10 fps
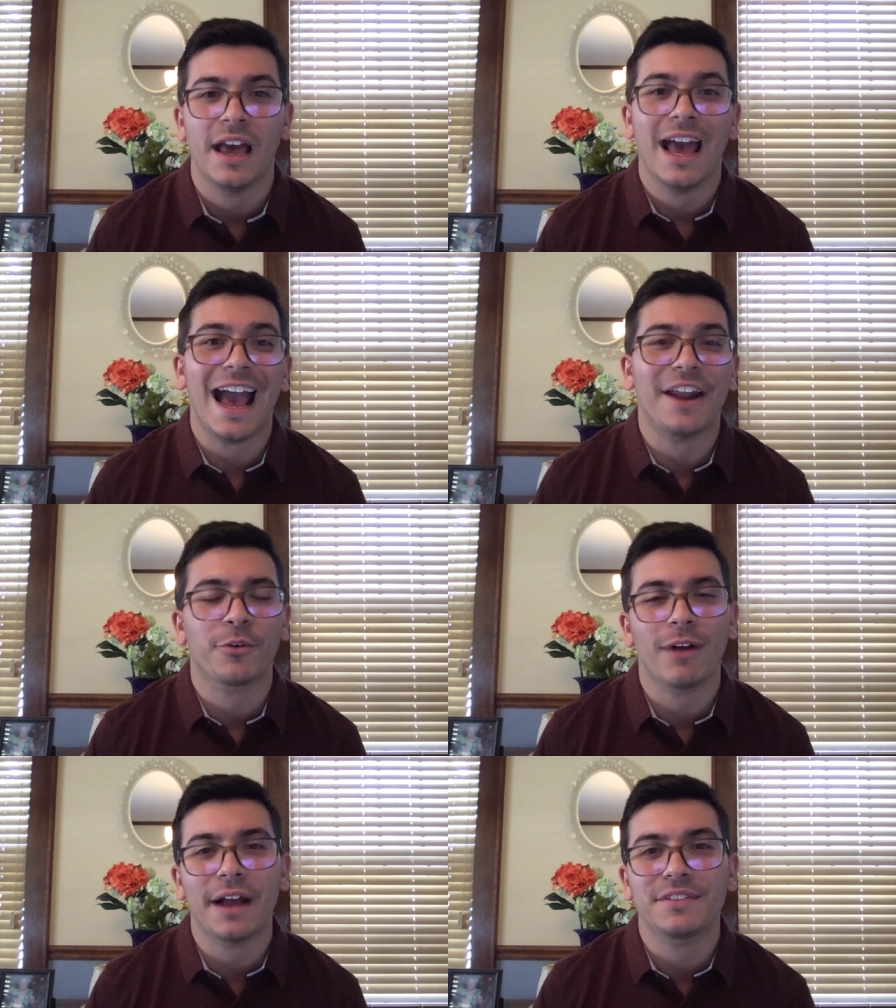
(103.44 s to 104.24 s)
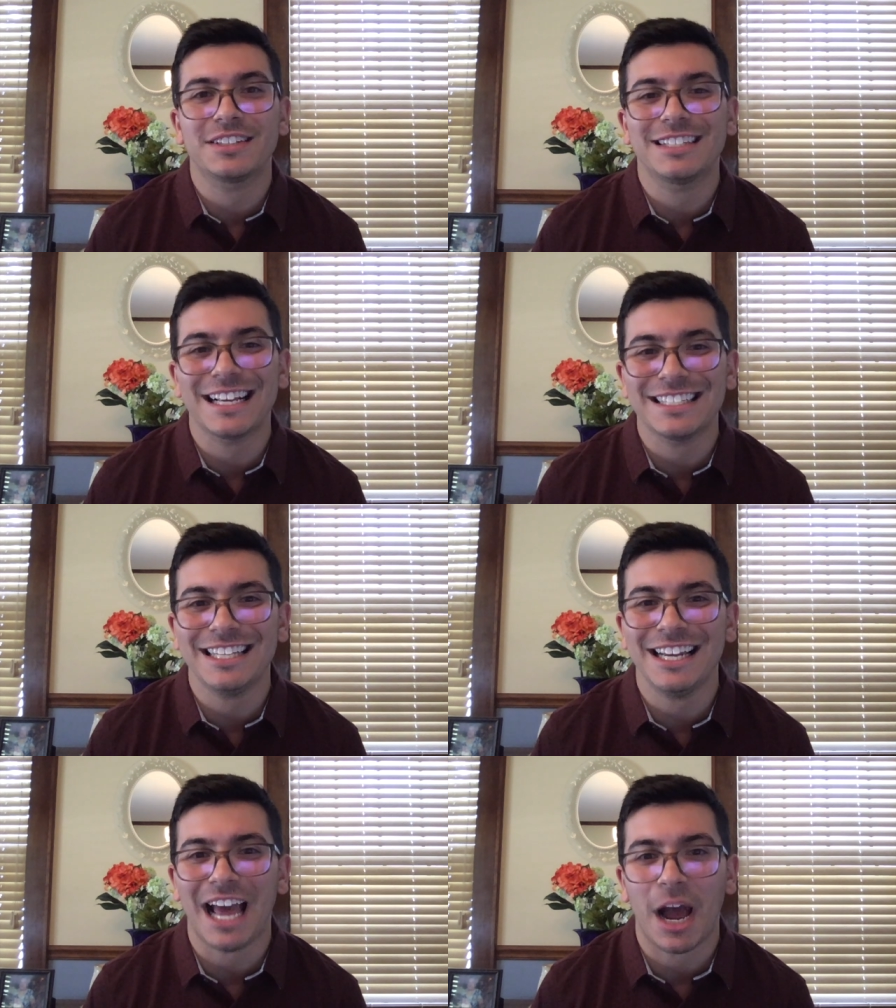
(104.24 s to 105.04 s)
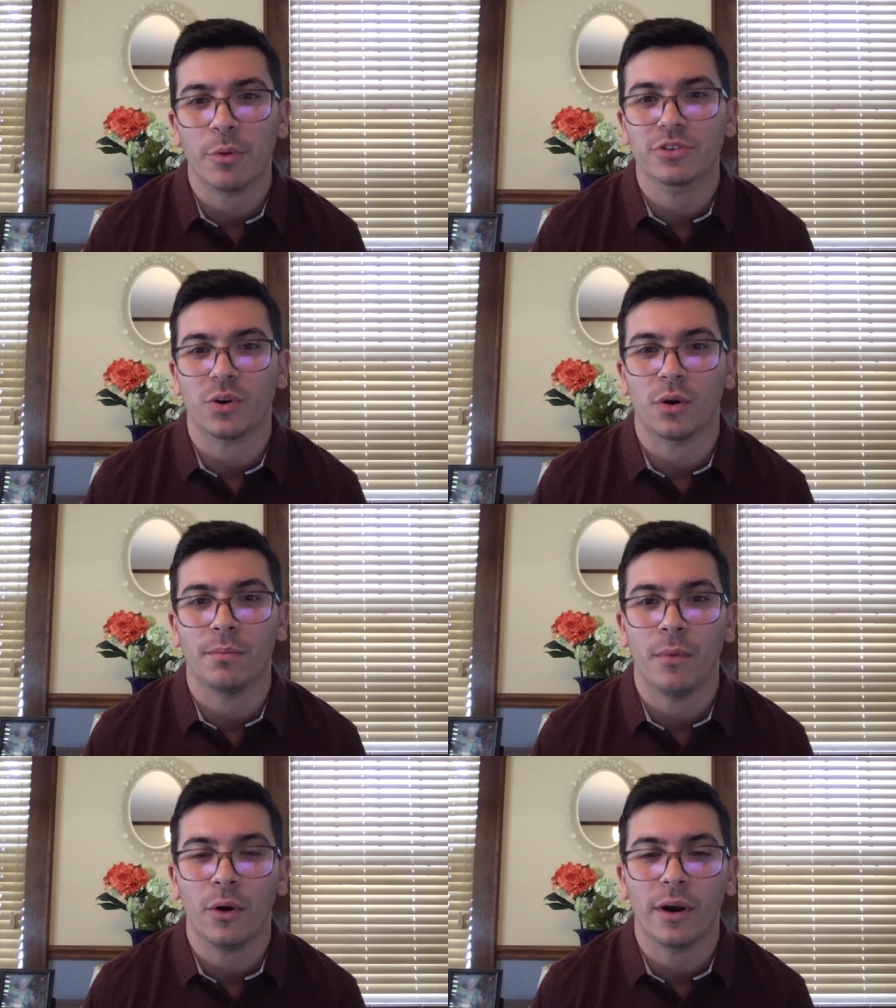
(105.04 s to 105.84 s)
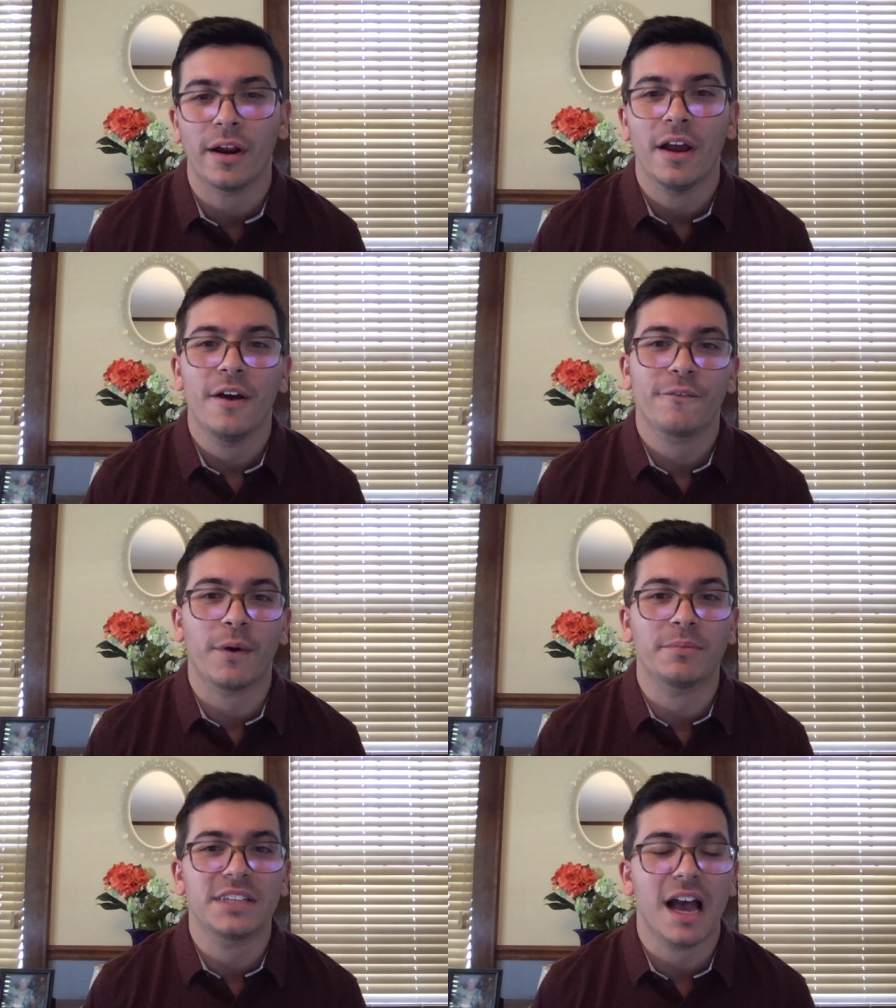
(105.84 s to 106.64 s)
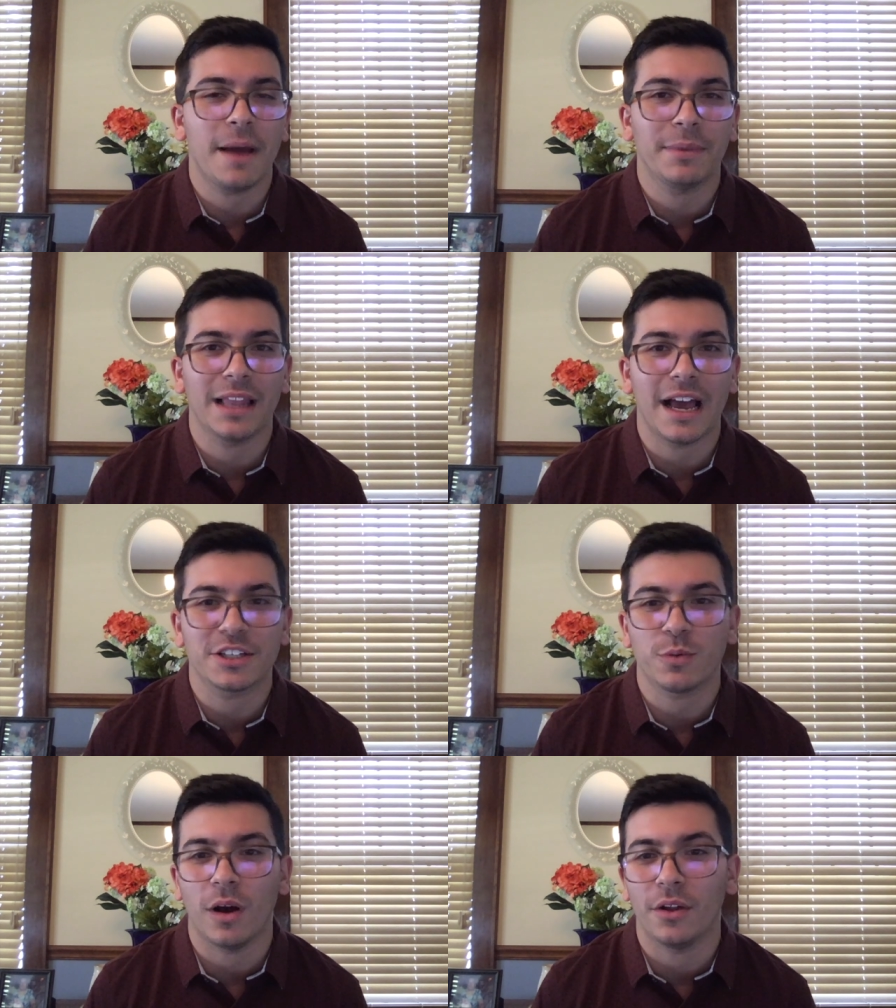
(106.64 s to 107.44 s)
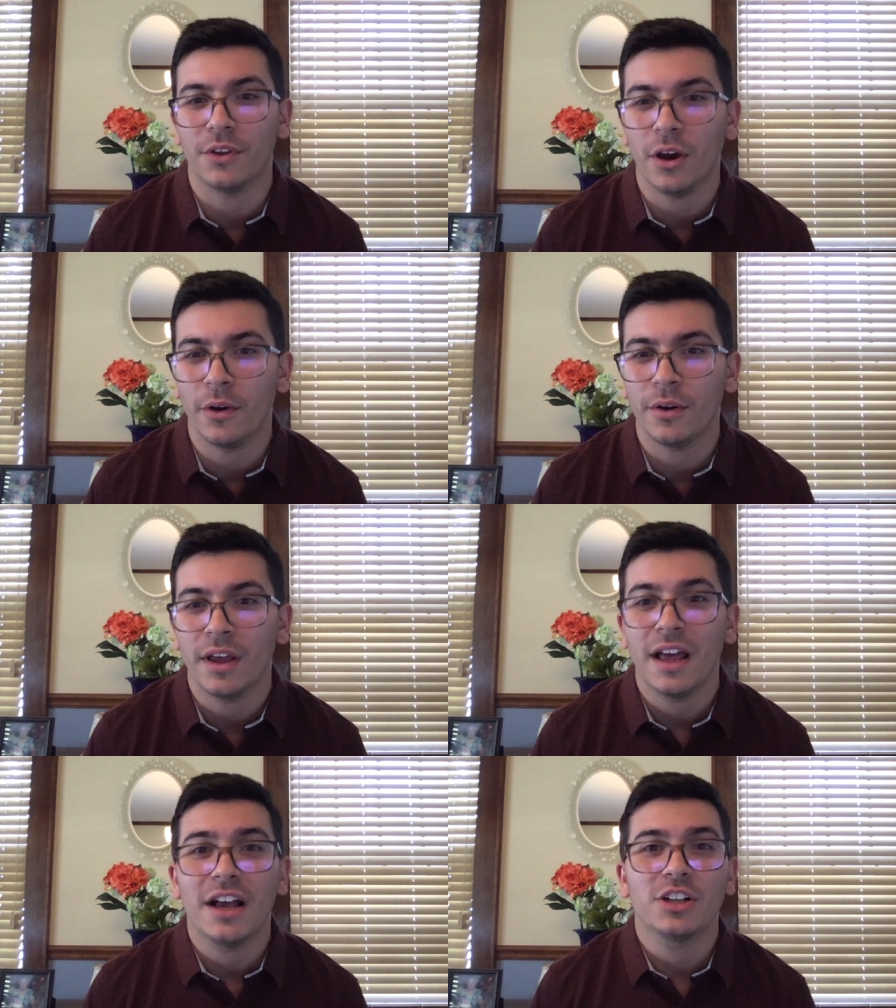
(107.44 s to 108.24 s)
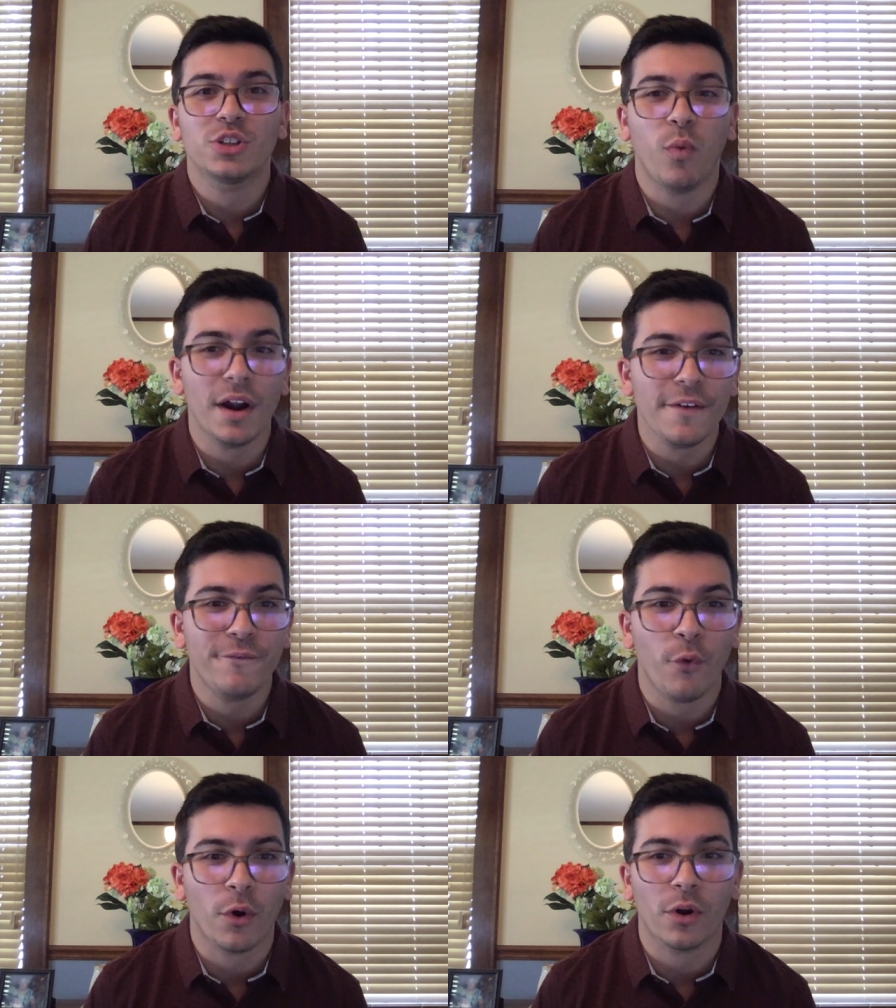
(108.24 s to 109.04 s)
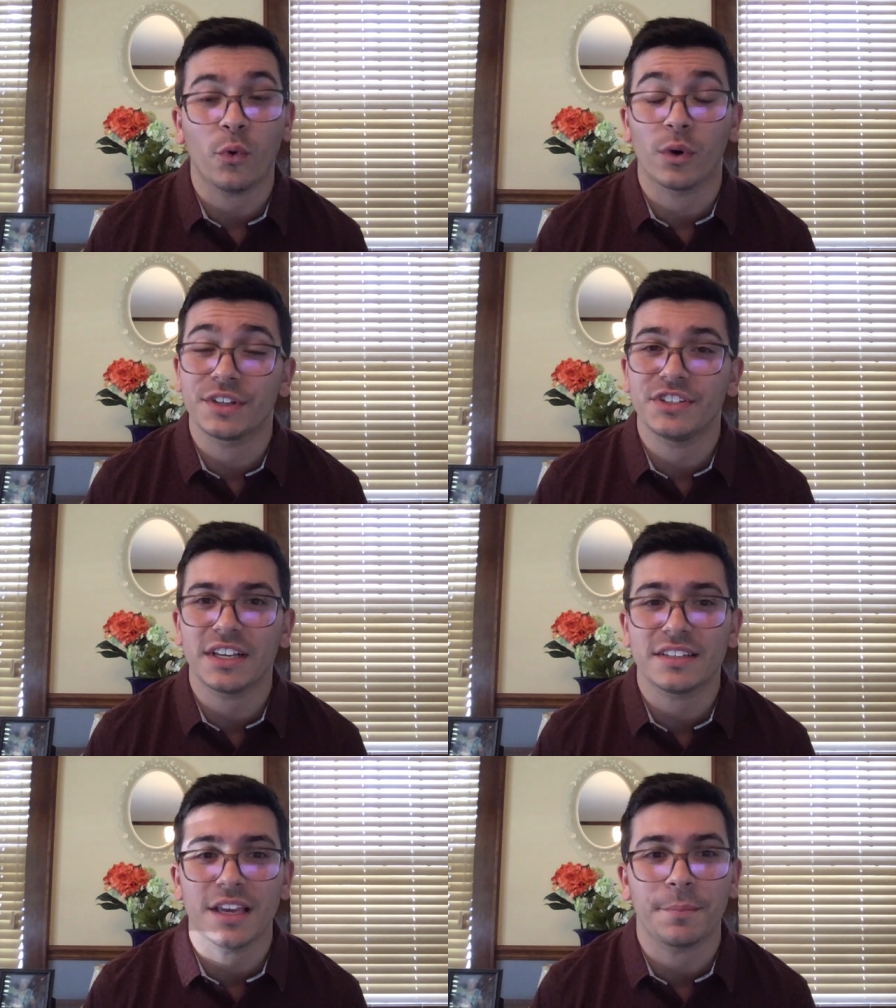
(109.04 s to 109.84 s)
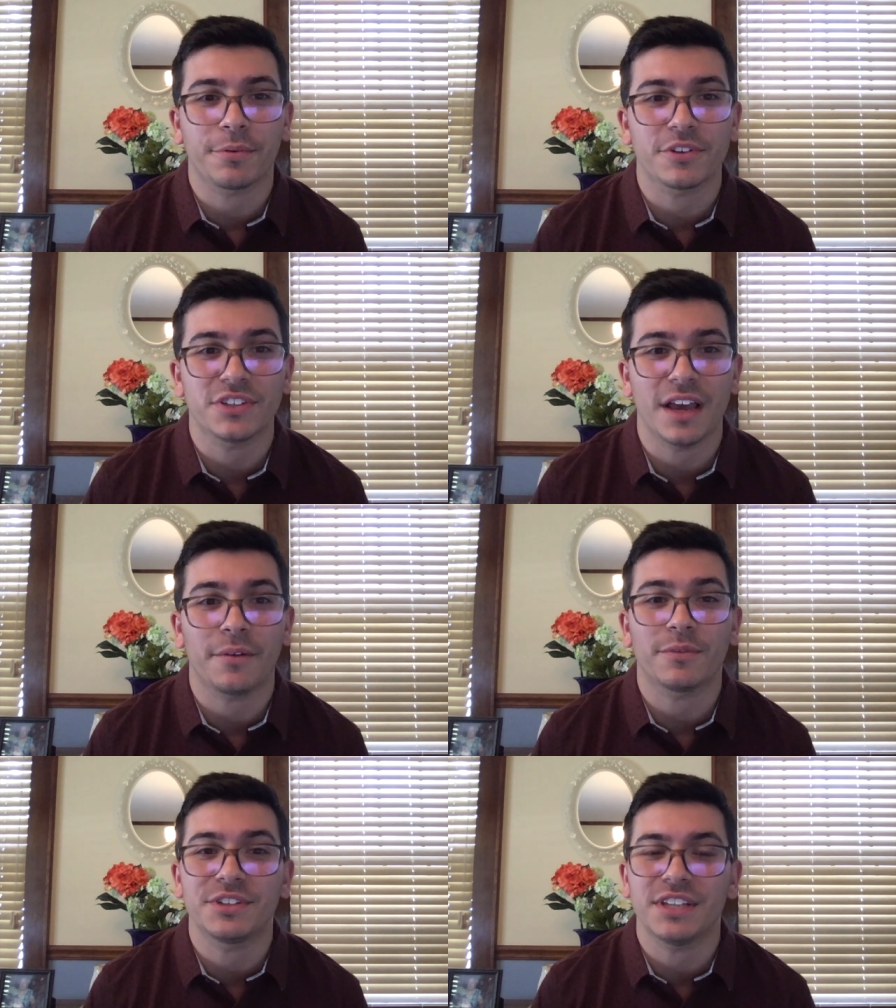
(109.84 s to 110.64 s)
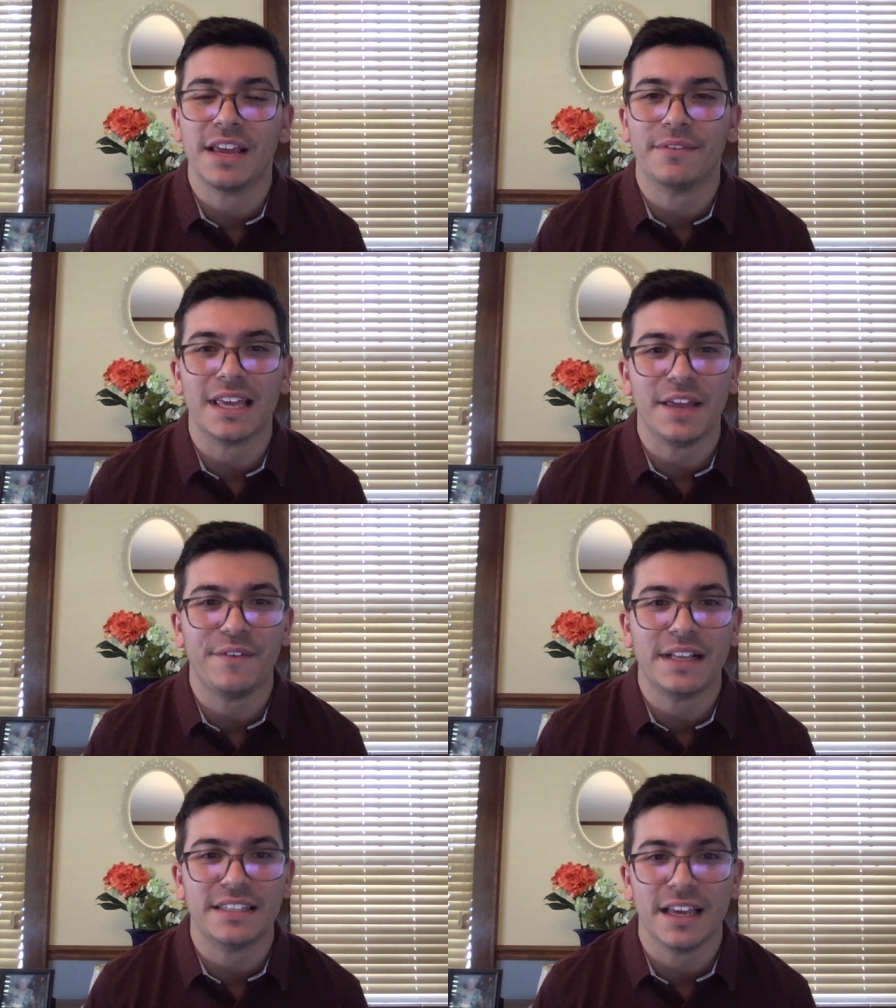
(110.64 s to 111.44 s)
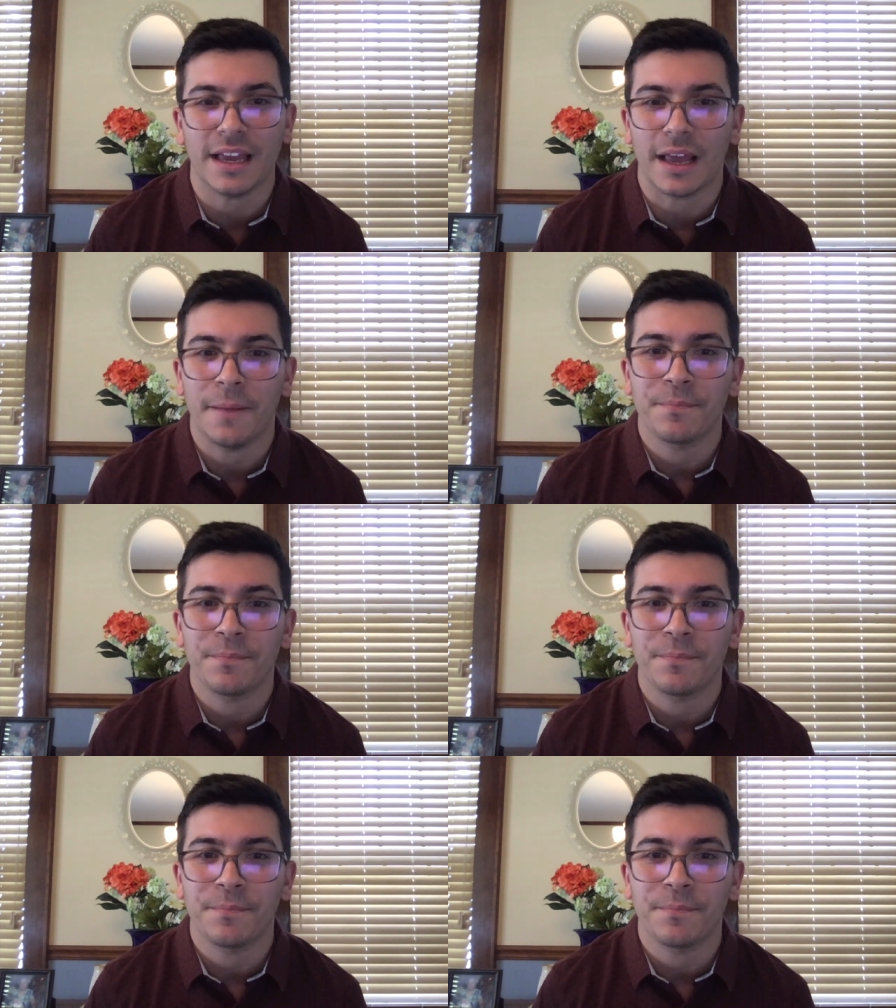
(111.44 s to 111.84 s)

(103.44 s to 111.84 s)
and arrived 16 hours or more from time last well known, 24 or 16% received EVT,